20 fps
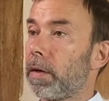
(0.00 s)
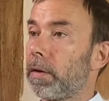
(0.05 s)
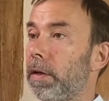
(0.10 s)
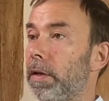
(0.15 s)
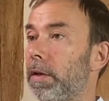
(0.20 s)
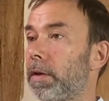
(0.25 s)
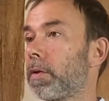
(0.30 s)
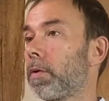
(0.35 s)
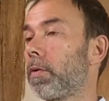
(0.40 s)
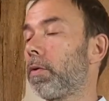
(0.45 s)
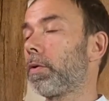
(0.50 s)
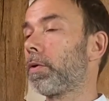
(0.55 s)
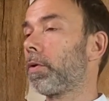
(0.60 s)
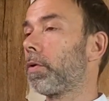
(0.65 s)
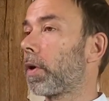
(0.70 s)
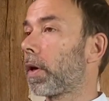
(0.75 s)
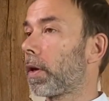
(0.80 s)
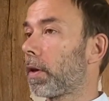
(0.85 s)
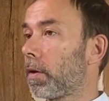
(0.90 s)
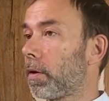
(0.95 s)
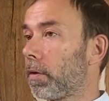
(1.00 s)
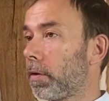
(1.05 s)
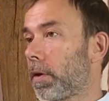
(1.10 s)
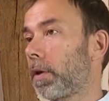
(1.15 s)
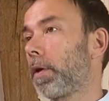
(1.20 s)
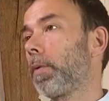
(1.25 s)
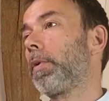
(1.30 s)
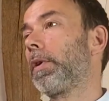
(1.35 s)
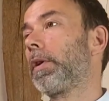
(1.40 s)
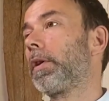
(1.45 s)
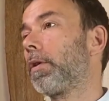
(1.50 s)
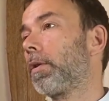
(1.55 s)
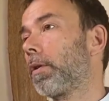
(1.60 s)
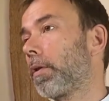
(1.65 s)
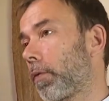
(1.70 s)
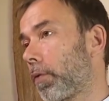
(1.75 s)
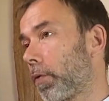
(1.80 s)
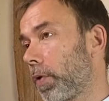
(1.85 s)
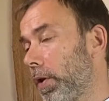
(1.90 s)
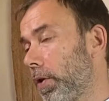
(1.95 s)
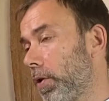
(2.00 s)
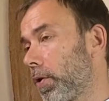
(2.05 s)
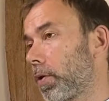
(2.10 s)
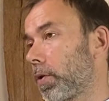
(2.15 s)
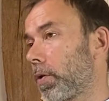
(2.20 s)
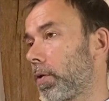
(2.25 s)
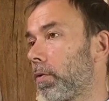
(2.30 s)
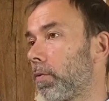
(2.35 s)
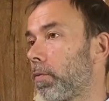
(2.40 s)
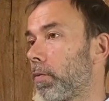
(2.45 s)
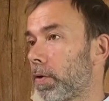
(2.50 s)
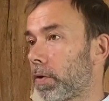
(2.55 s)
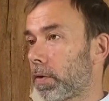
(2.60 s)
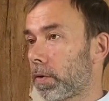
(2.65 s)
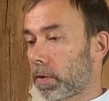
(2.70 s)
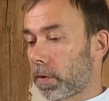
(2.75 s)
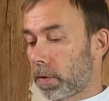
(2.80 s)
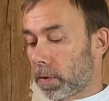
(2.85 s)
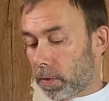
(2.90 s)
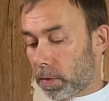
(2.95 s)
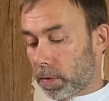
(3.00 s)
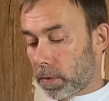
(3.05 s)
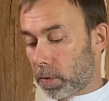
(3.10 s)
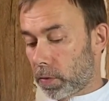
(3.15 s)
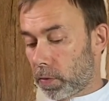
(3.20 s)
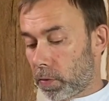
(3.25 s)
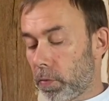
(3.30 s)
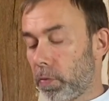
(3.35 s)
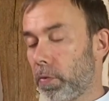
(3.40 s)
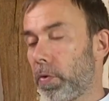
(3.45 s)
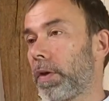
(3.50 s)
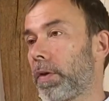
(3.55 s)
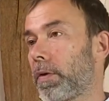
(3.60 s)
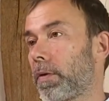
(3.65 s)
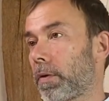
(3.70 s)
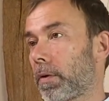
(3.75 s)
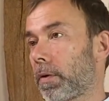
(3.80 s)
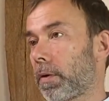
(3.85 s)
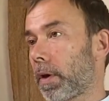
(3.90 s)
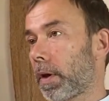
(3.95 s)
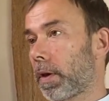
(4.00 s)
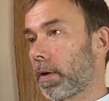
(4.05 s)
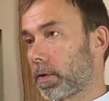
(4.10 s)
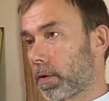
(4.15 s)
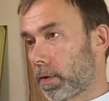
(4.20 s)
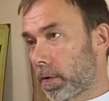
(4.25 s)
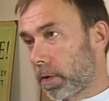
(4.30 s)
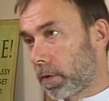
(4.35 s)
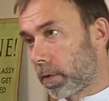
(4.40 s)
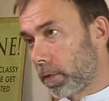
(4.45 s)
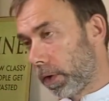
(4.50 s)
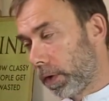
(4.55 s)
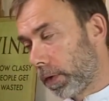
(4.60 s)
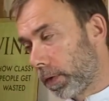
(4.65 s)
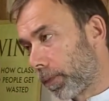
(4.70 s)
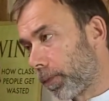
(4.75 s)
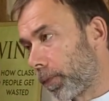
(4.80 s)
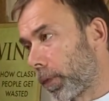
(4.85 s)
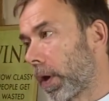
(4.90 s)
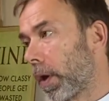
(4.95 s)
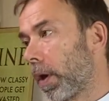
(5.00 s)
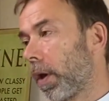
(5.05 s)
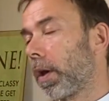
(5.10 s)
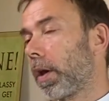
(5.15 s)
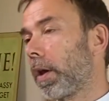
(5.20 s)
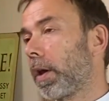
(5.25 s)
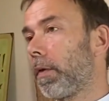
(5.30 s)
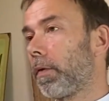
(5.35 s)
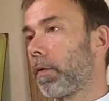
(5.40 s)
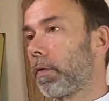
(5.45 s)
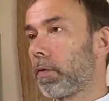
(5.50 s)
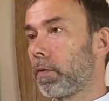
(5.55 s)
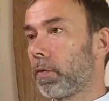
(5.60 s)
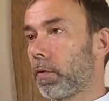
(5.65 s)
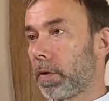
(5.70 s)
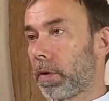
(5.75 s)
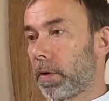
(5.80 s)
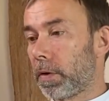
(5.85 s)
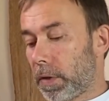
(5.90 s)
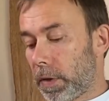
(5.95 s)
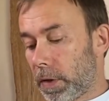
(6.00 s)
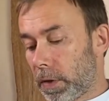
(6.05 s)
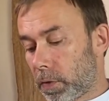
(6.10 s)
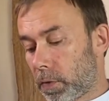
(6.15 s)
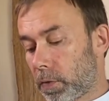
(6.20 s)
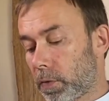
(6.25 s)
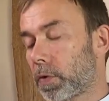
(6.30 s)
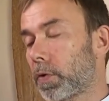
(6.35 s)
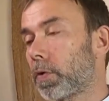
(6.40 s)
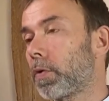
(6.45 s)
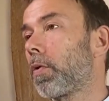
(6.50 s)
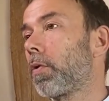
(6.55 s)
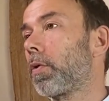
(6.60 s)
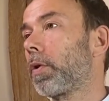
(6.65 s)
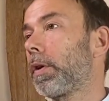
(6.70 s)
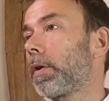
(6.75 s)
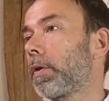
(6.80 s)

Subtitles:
This sauce, you cannot keep it in the fridge, you must do it and serve it. If you need to store it